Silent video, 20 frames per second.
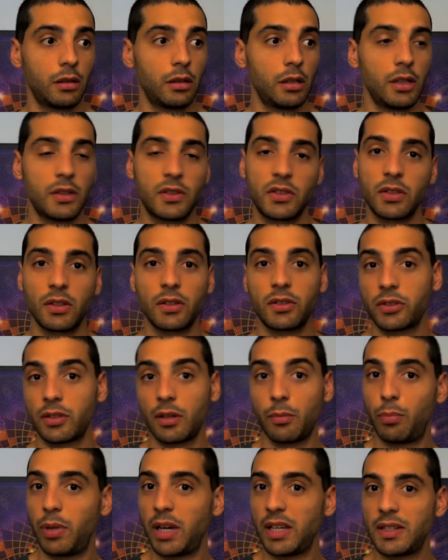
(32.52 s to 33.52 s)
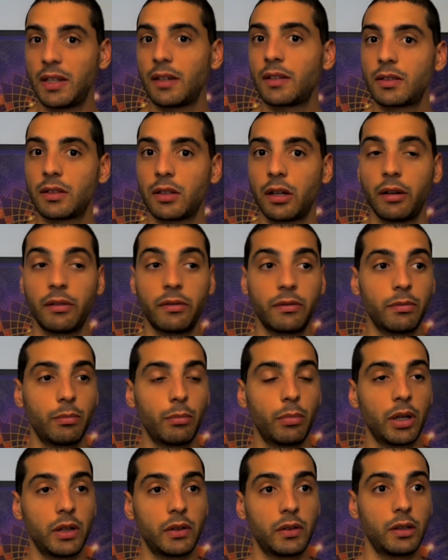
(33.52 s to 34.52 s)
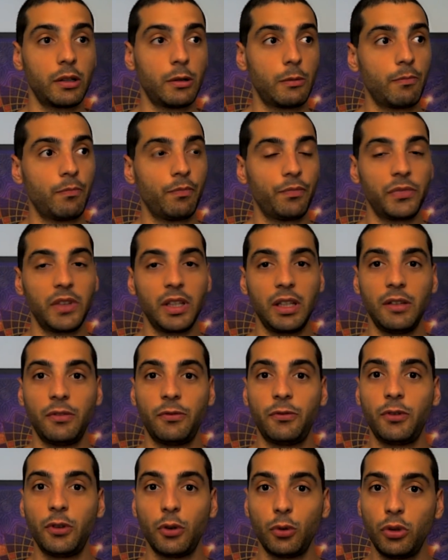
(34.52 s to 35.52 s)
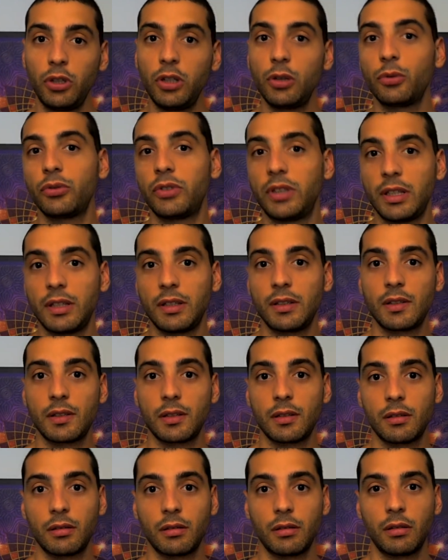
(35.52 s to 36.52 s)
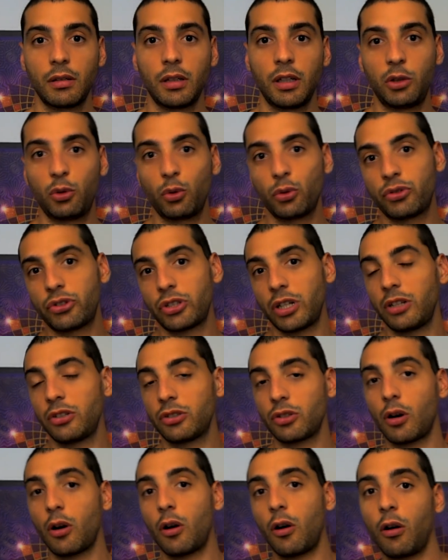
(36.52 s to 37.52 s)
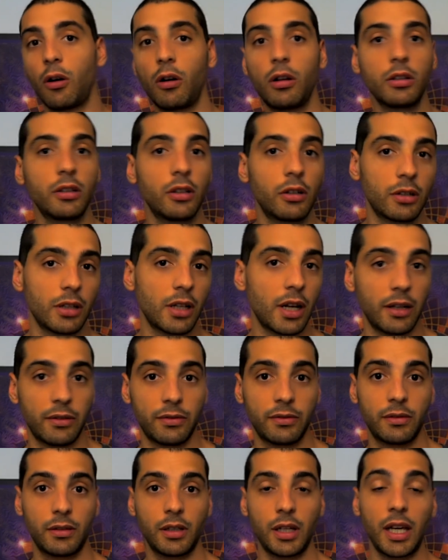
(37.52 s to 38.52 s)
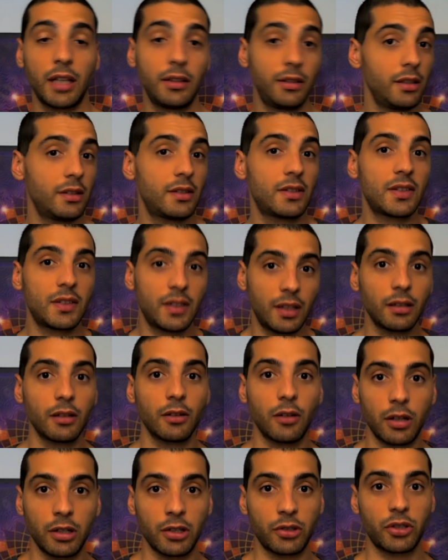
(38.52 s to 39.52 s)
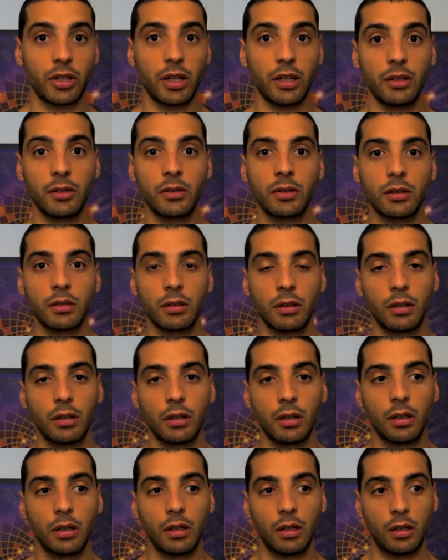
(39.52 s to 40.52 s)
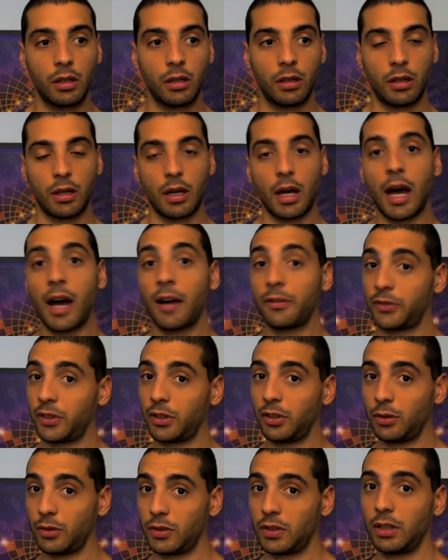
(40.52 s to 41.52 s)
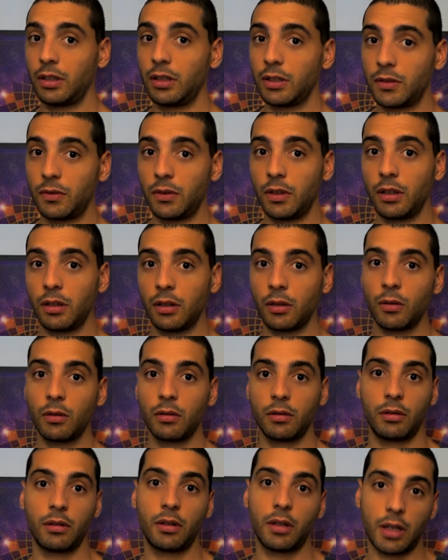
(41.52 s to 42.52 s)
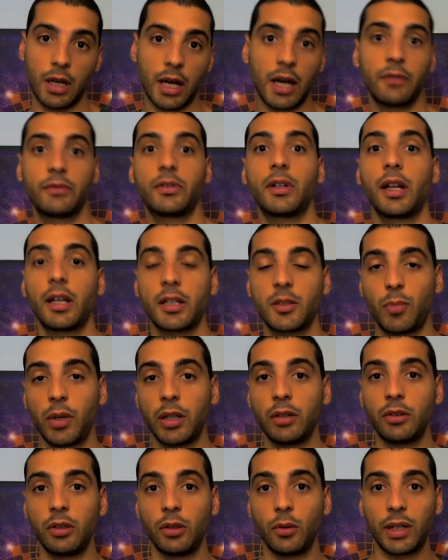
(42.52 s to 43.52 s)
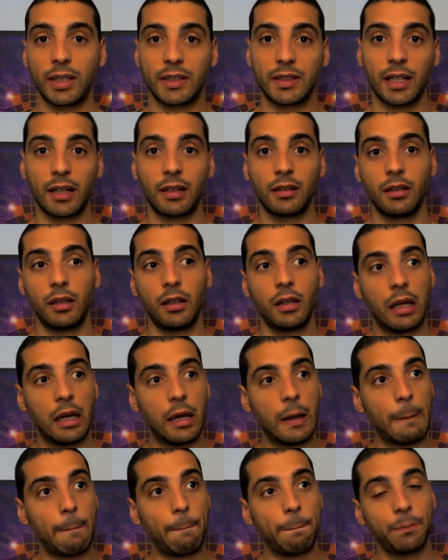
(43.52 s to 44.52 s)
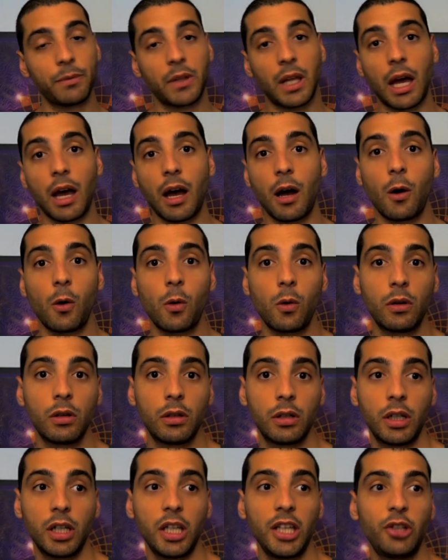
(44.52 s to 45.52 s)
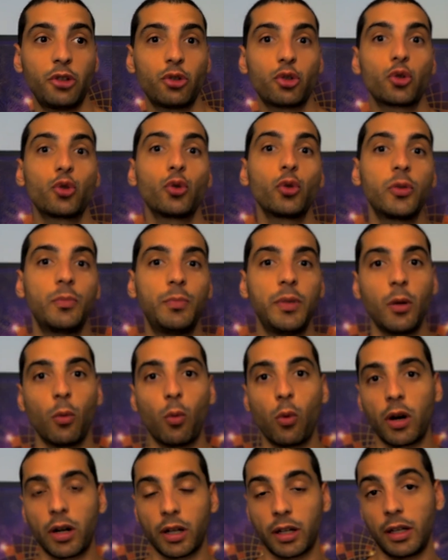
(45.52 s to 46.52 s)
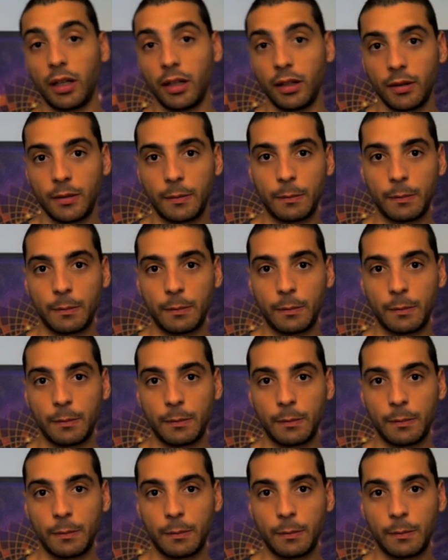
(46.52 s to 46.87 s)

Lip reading: It's such a basic stuff, but if you knew this, it would change all your life, and it's still gonna change after you see this video, after I explain to you exactly how it should be working,